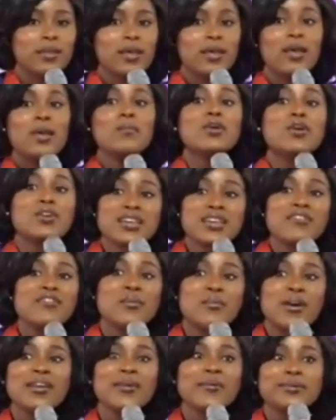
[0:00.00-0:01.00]
because
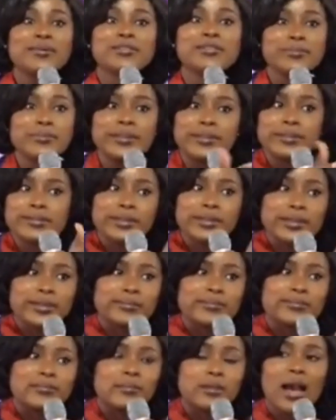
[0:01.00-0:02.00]
everybody wants to be the
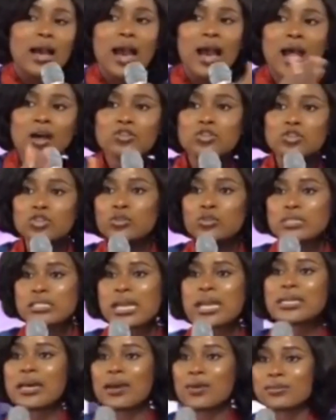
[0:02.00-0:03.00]
same. How do you
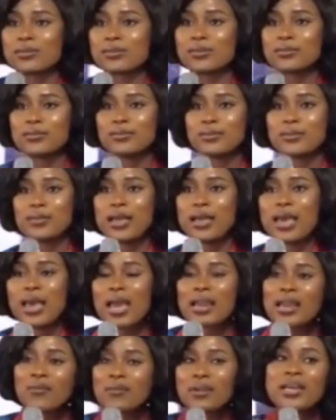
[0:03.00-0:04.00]
stand out?
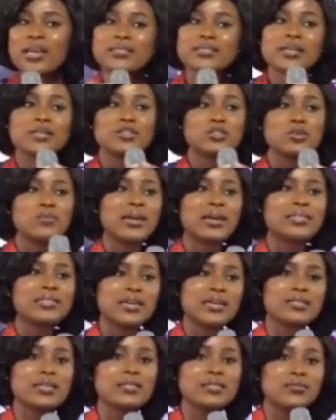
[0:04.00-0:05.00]
And I related it to my
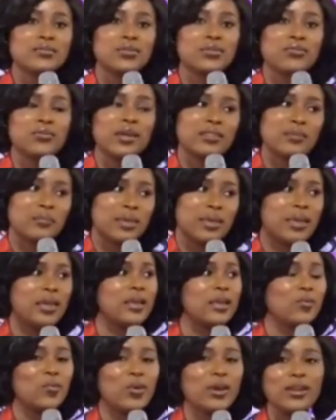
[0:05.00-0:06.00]
days at TV3 at the
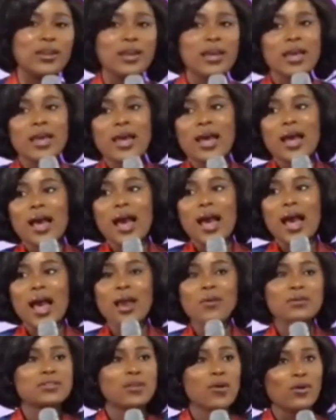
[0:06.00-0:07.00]
beginning when
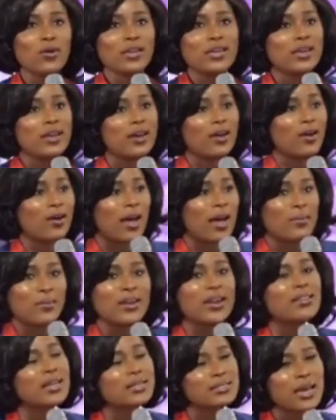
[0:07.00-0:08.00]
I was the only girl. I
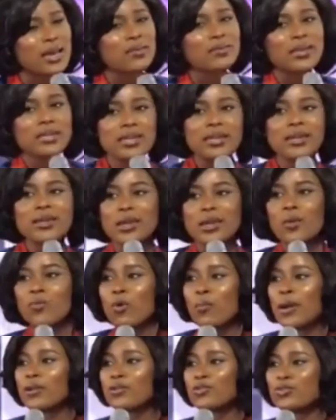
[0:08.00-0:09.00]
mean, at that time, they needed a
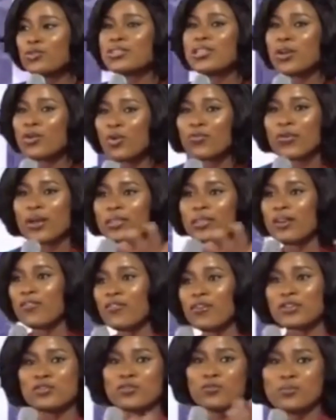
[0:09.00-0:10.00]
woman to take over the
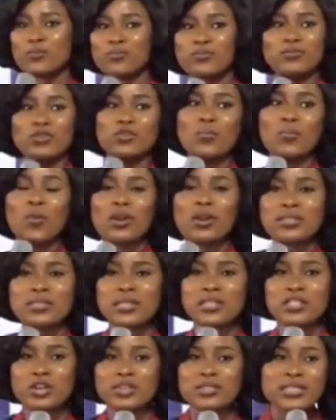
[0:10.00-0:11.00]
affairs of,
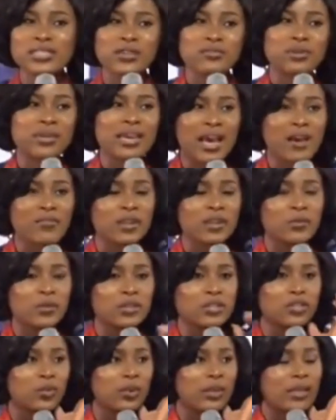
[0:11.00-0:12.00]
politics because they didn't really have
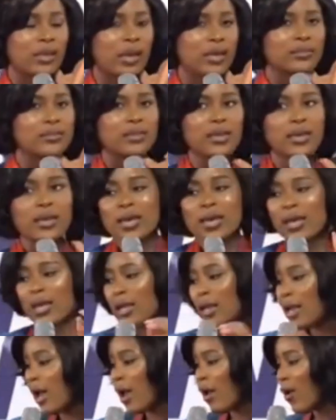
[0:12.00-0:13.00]
anybody doing that.
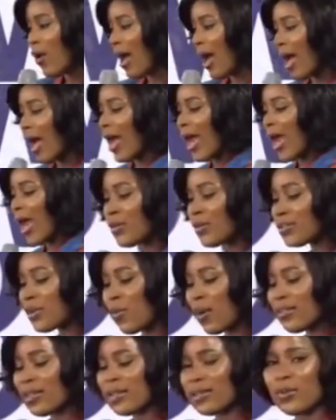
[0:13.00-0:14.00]
Now, I
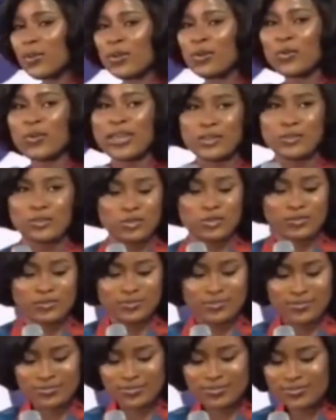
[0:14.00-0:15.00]
one that they were looking to.
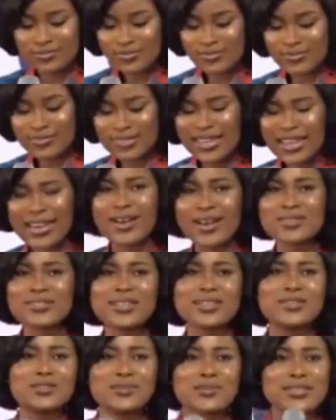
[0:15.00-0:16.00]
And I was
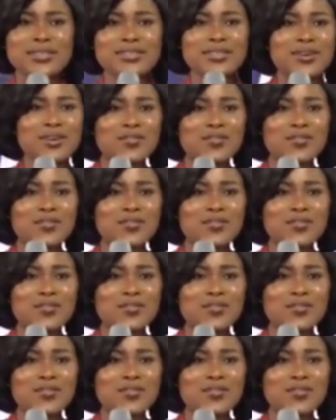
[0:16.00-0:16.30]
thinking to myself,